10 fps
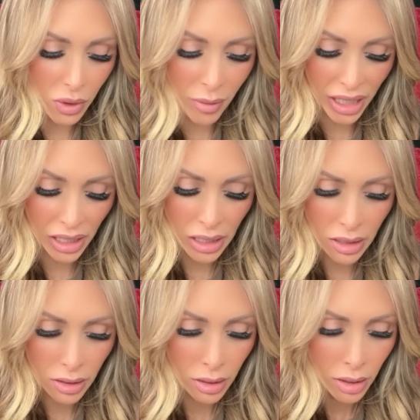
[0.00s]

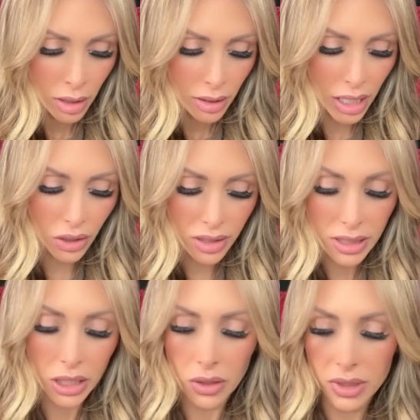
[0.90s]
money, they could have
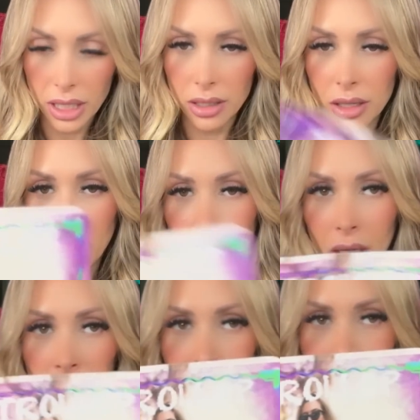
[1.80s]
said you did, you know,